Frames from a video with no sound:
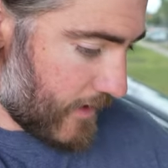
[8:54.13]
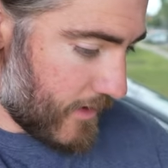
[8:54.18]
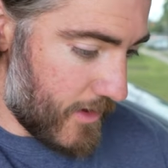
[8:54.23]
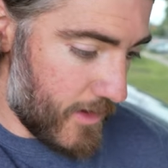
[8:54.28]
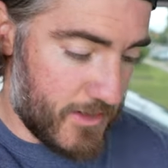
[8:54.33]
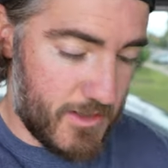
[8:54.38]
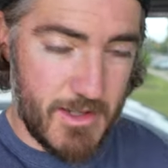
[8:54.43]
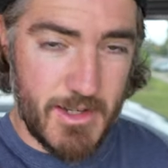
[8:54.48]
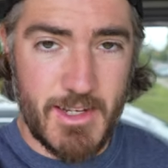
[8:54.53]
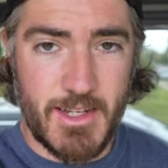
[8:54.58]

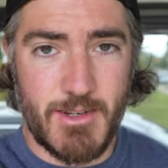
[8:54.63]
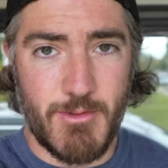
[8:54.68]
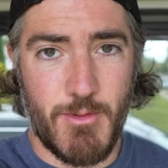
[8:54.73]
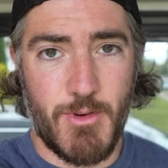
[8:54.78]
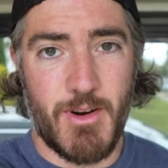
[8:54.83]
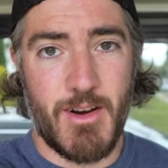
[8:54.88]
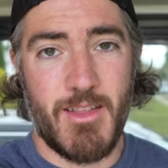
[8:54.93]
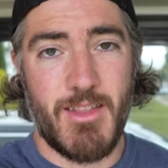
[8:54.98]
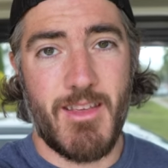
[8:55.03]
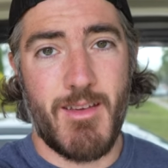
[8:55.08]
this is
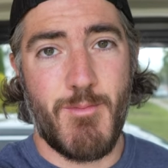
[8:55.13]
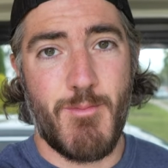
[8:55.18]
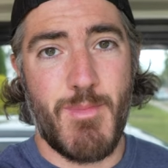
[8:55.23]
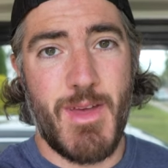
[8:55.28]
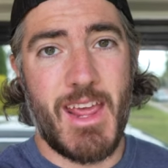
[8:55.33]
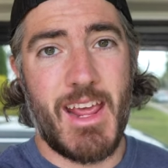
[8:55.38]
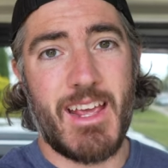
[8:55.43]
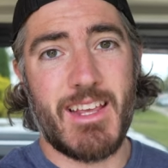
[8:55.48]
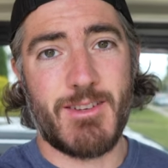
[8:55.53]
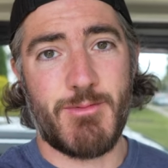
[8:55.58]
one of the
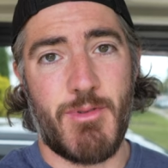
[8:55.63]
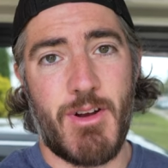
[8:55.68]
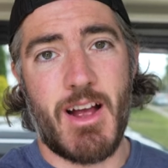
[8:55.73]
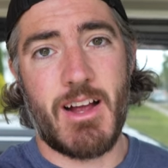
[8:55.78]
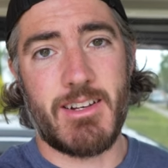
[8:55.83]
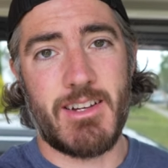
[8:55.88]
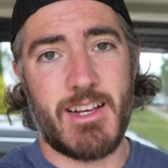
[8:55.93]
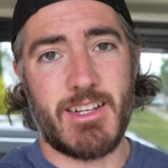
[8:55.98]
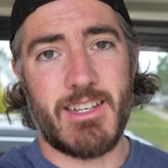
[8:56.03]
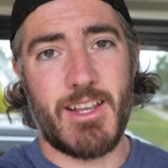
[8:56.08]
biggest
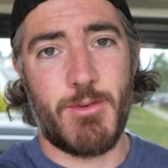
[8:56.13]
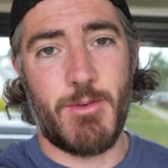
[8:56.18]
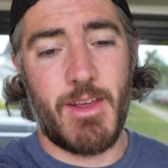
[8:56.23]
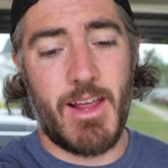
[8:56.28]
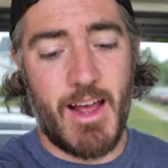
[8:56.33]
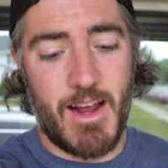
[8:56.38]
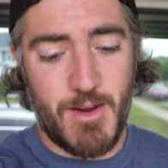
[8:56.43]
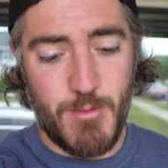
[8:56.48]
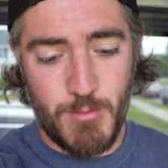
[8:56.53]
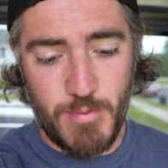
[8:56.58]
projects that we
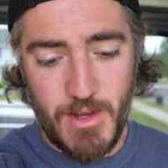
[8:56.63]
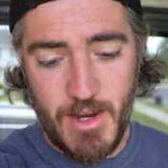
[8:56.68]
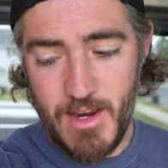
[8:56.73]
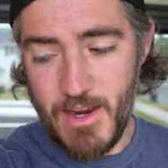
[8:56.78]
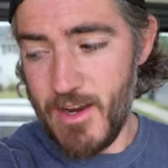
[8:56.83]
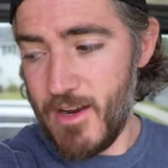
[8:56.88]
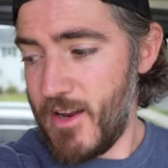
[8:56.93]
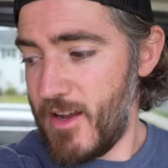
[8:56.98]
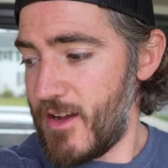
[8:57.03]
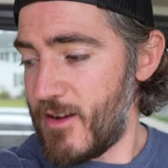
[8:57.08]
got
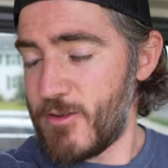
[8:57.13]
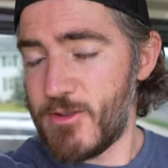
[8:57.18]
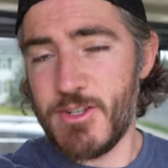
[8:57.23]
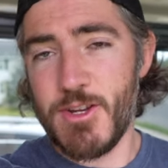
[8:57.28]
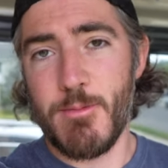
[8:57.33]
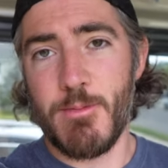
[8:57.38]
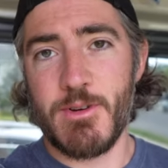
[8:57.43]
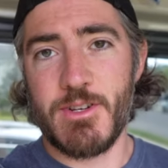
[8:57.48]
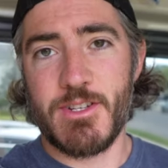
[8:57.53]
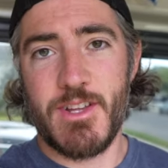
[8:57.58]
completed.
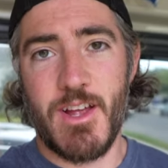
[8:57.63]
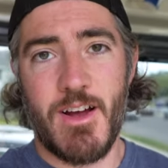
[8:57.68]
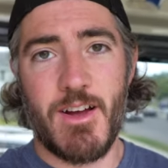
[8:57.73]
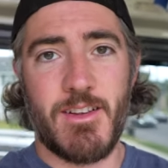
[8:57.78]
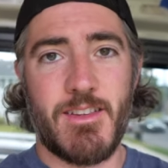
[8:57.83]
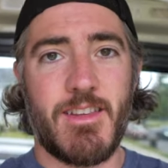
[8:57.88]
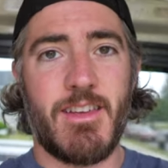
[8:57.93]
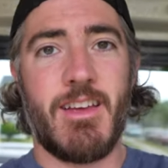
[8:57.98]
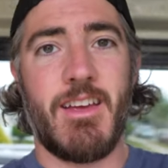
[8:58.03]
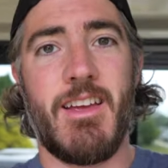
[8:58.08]
Super
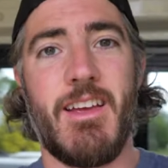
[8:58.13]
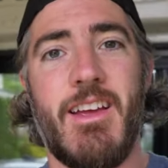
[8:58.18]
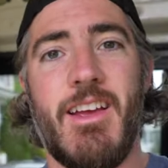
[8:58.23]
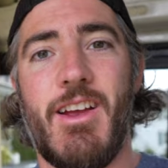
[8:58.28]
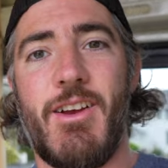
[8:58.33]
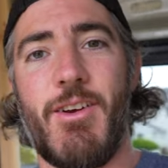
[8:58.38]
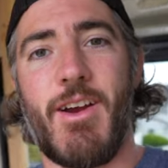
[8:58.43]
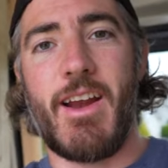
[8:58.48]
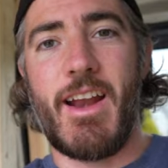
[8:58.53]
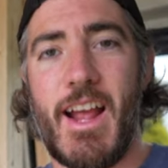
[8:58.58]
stoked.
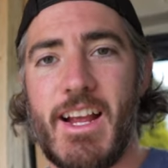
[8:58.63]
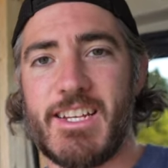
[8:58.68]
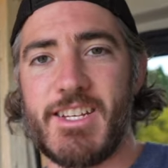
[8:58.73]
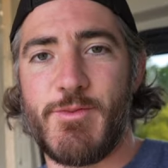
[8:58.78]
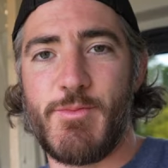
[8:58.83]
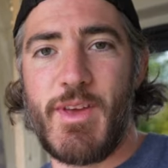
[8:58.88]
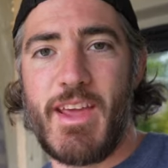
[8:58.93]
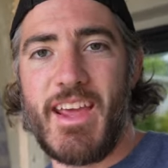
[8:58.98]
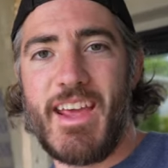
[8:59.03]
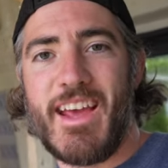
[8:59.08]
Right next
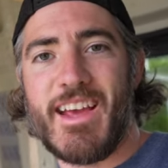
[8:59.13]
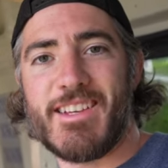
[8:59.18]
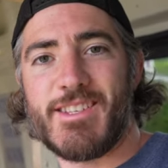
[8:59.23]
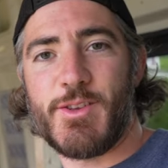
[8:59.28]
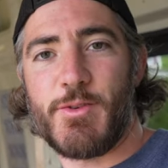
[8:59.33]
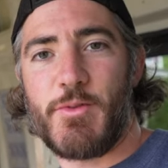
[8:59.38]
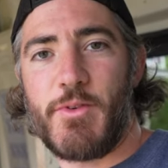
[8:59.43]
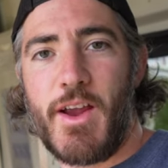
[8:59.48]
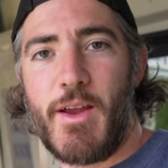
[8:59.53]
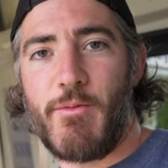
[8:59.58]
to me is
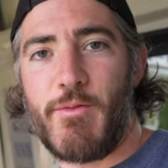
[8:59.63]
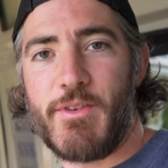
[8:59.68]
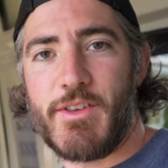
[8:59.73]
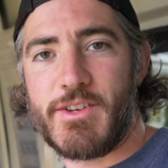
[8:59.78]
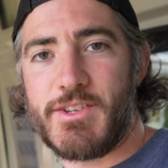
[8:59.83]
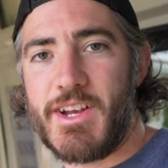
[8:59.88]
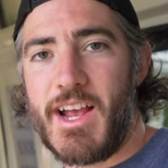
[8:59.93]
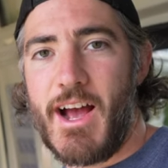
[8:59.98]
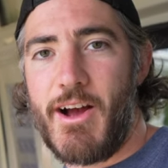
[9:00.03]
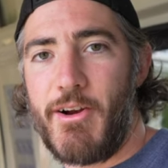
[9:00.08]
the frame for the
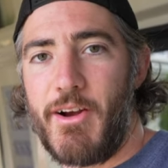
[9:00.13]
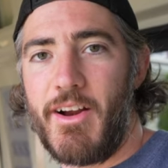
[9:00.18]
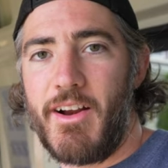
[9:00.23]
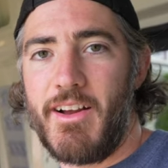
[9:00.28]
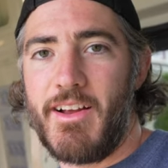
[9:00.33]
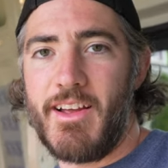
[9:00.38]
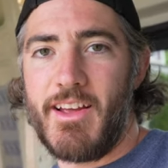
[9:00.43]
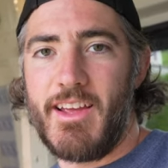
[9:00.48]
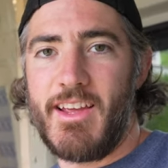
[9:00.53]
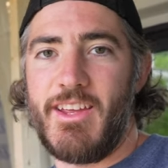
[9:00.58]
shower.
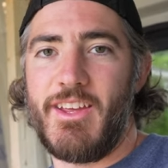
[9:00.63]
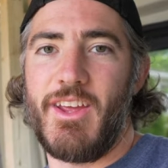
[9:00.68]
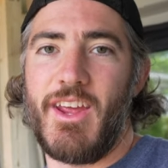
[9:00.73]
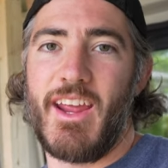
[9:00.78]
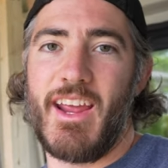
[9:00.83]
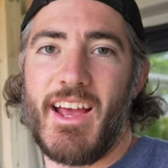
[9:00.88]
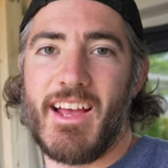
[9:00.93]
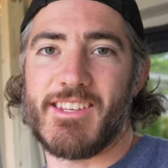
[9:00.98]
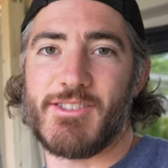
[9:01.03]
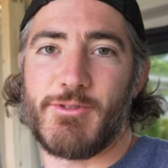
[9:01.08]
You
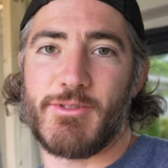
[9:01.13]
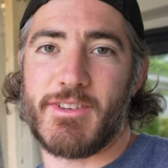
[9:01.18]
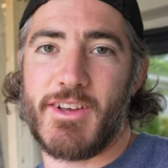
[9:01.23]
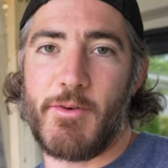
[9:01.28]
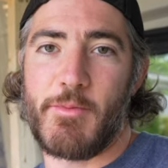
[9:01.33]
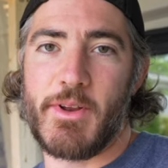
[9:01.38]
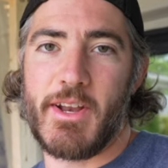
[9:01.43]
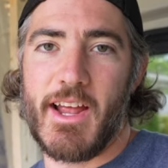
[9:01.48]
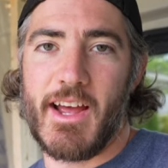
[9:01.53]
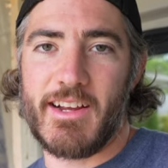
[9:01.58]
can guess what's
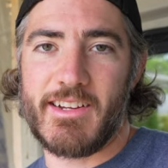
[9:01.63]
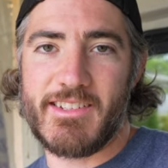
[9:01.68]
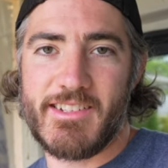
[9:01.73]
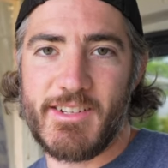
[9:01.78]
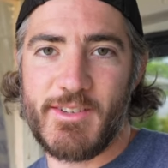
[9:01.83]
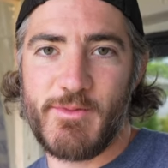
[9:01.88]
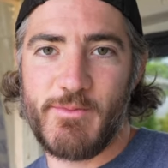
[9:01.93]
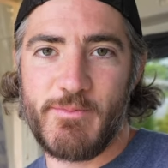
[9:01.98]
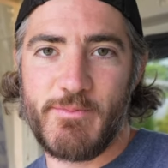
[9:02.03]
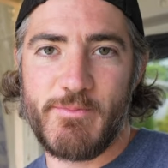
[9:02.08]
coming
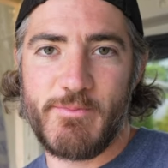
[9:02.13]
next.